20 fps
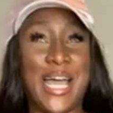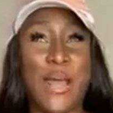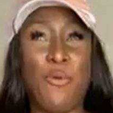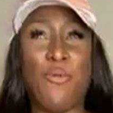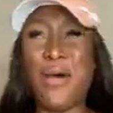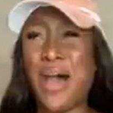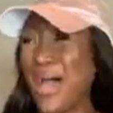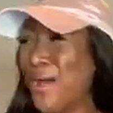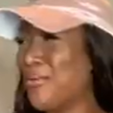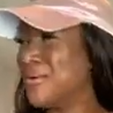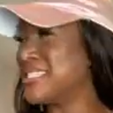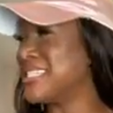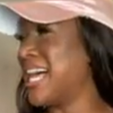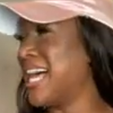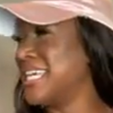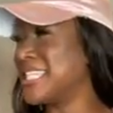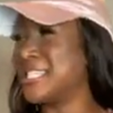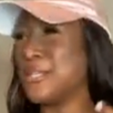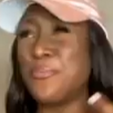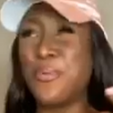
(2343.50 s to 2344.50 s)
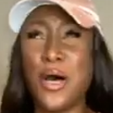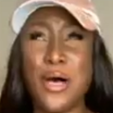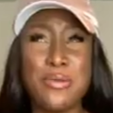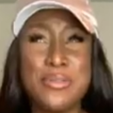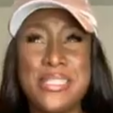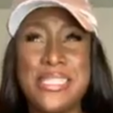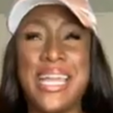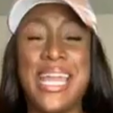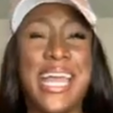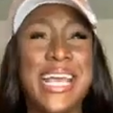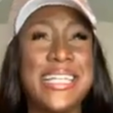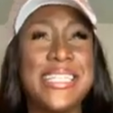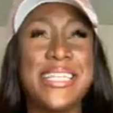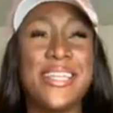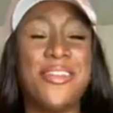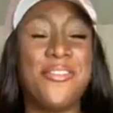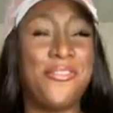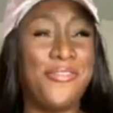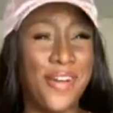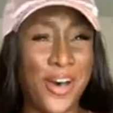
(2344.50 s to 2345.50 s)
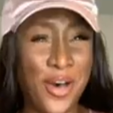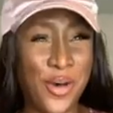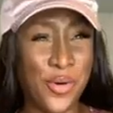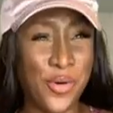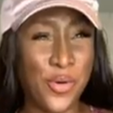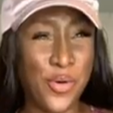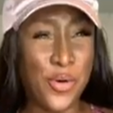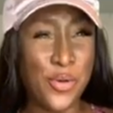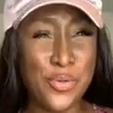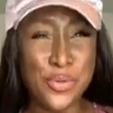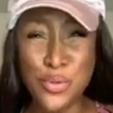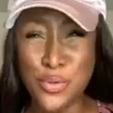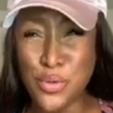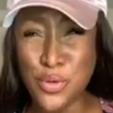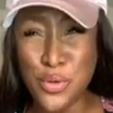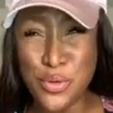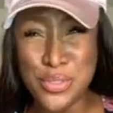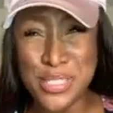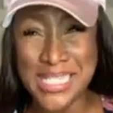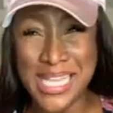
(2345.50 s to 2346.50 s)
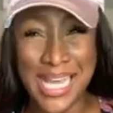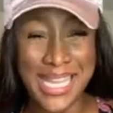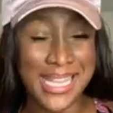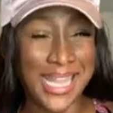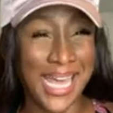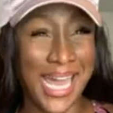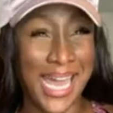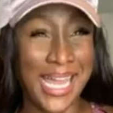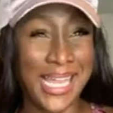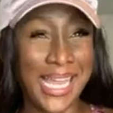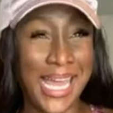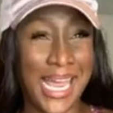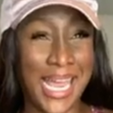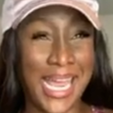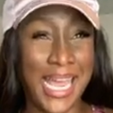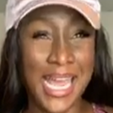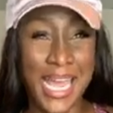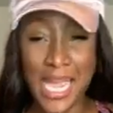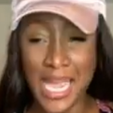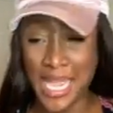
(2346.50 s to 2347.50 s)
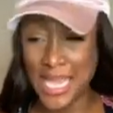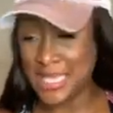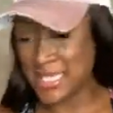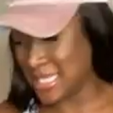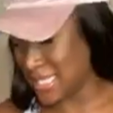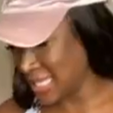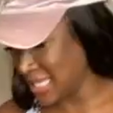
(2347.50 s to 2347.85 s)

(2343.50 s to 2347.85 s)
Why was I supposed to answer the phone? Who said that? Like, is it in